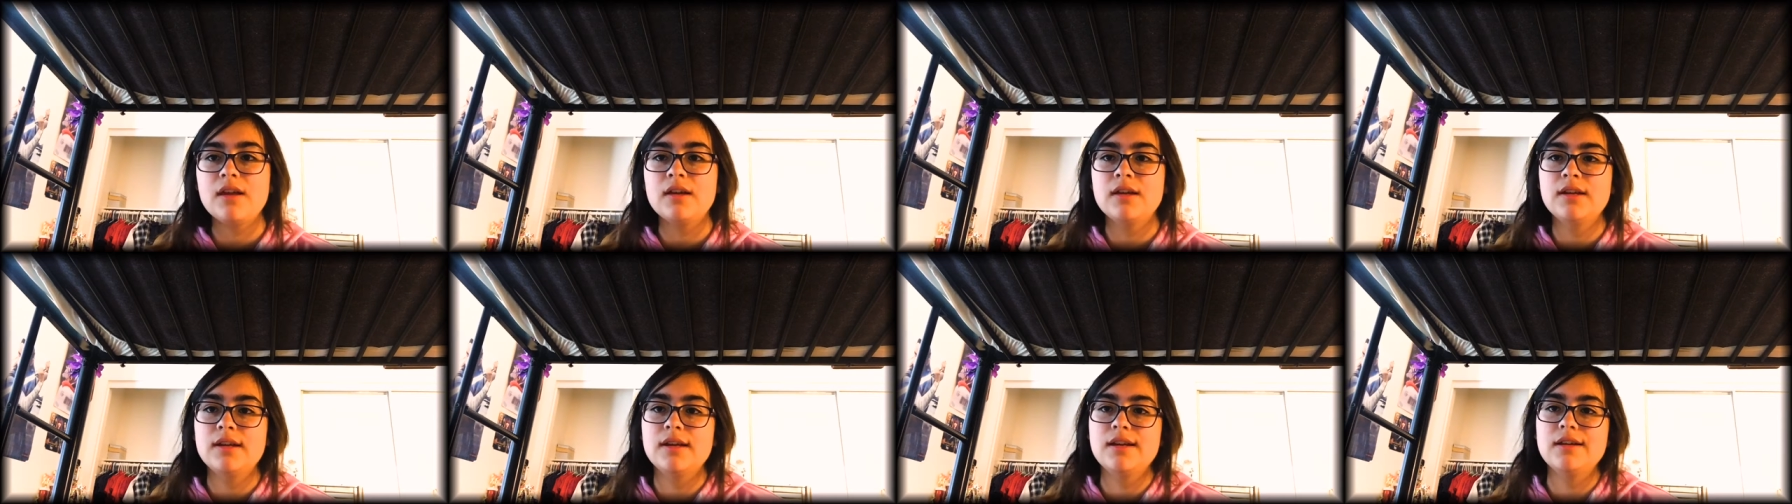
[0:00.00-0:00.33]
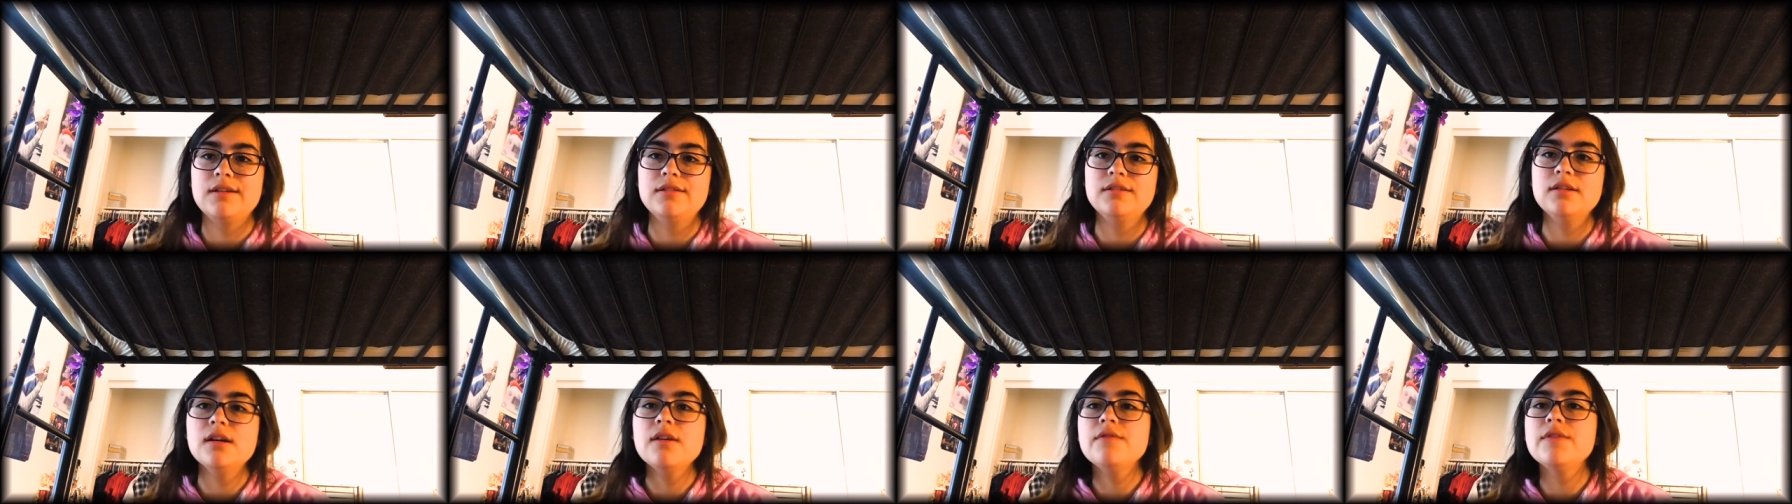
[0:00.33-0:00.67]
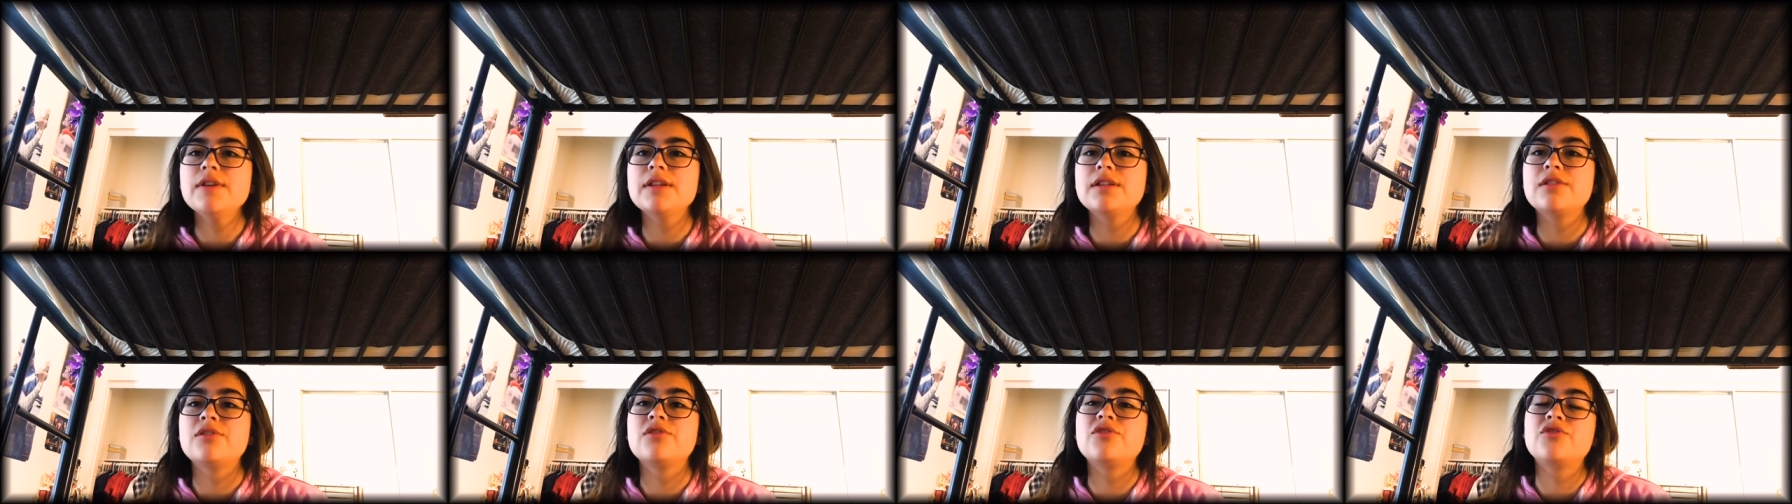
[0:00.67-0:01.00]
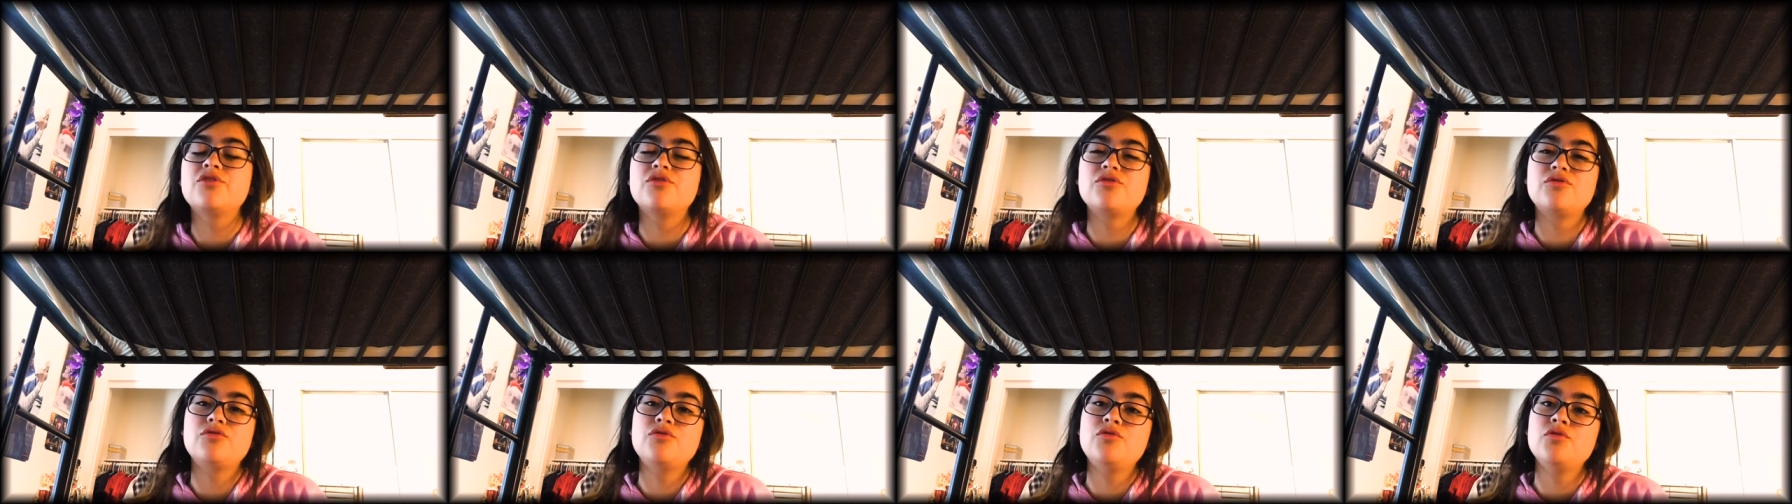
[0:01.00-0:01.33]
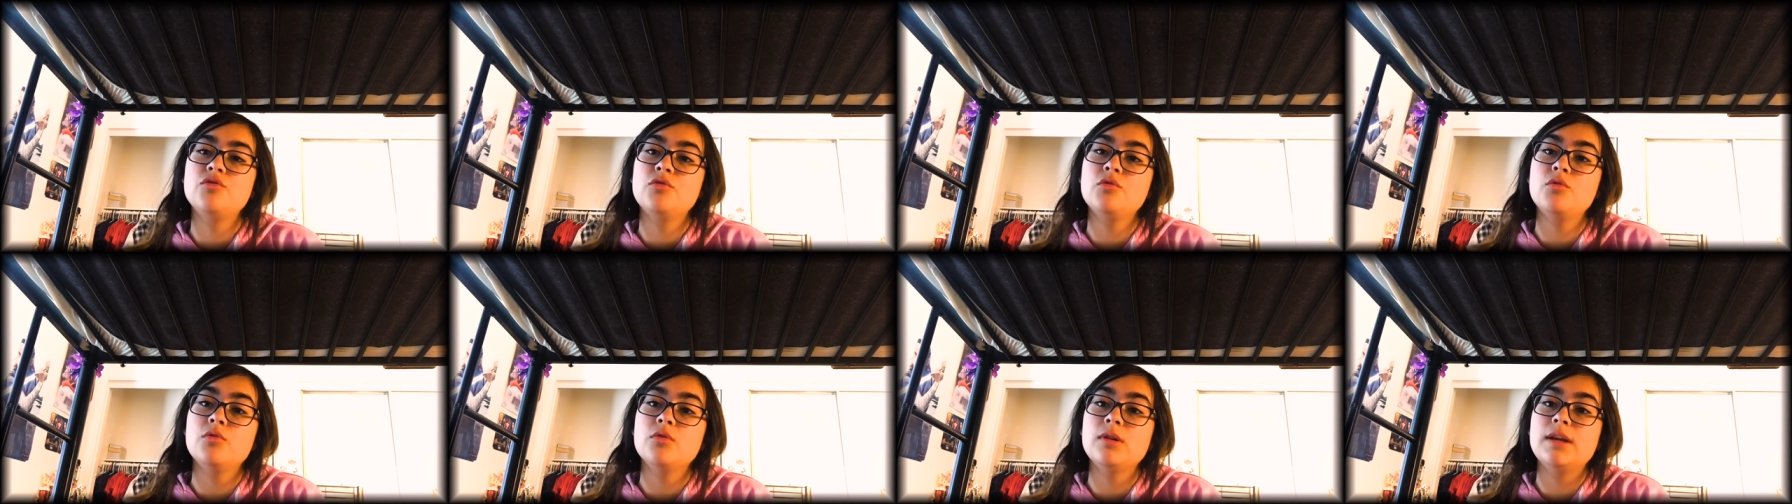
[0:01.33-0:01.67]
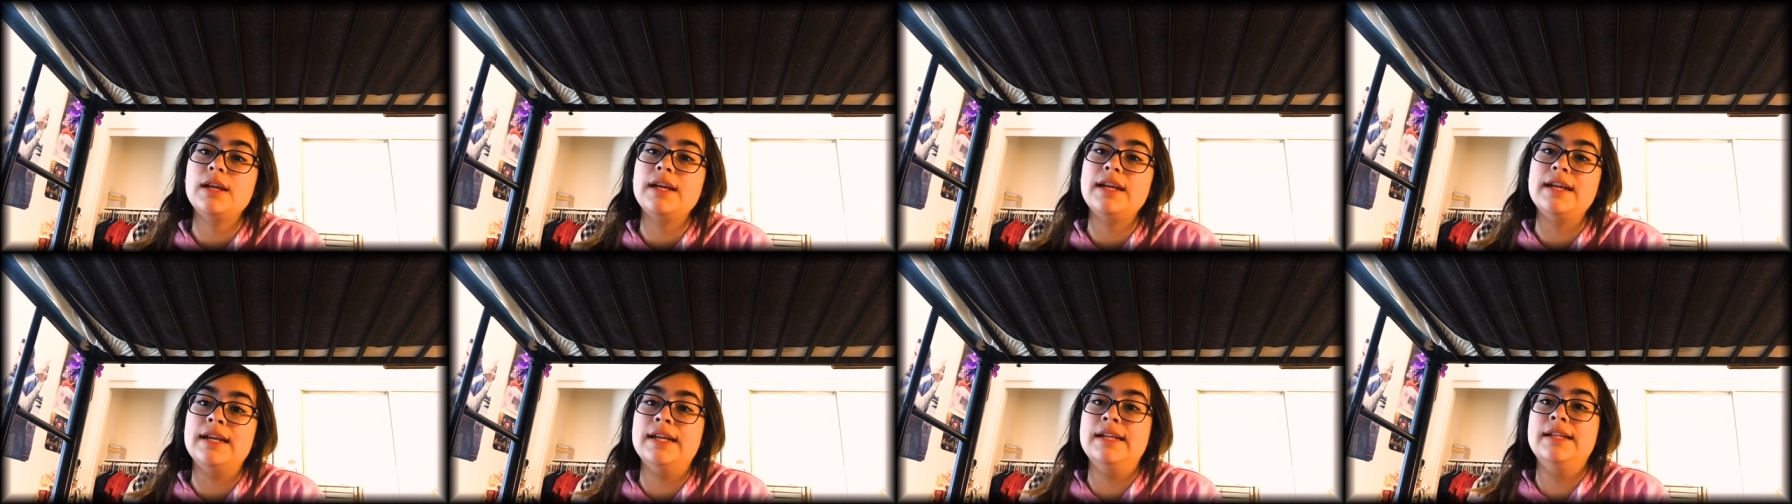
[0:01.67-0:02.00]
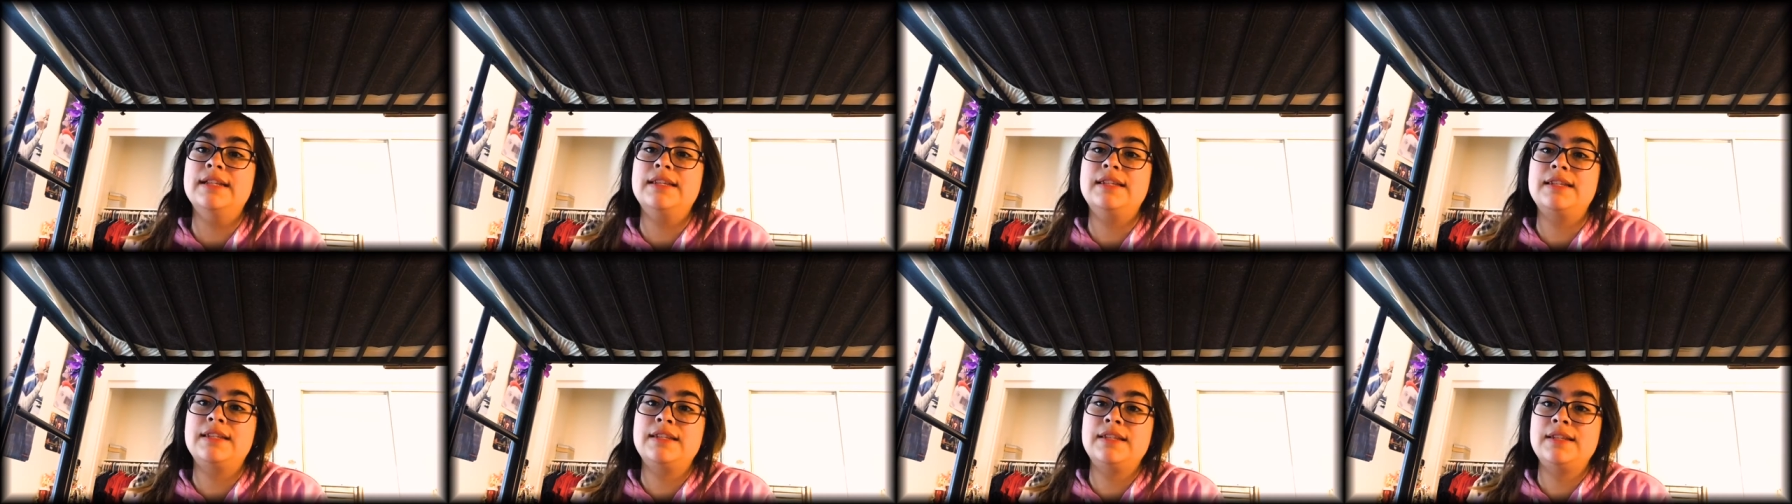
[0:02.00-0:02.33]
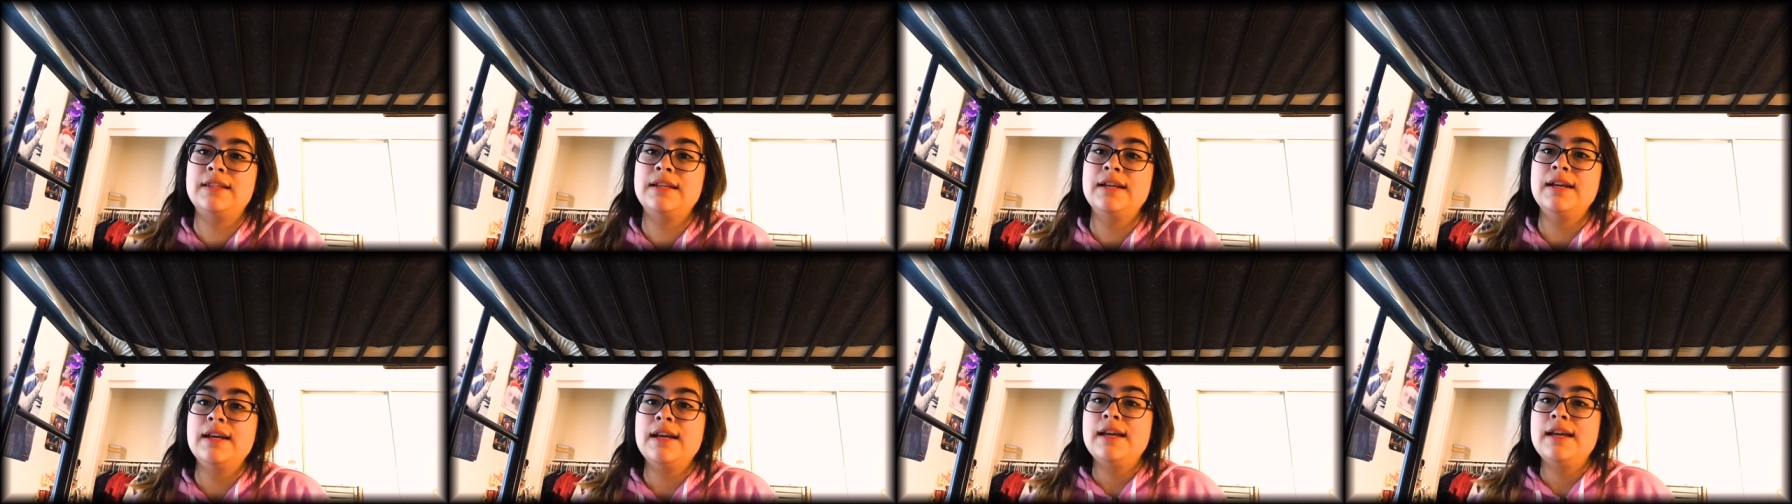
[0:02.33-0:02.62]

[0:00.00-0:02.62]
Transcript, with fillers: And I love its story, its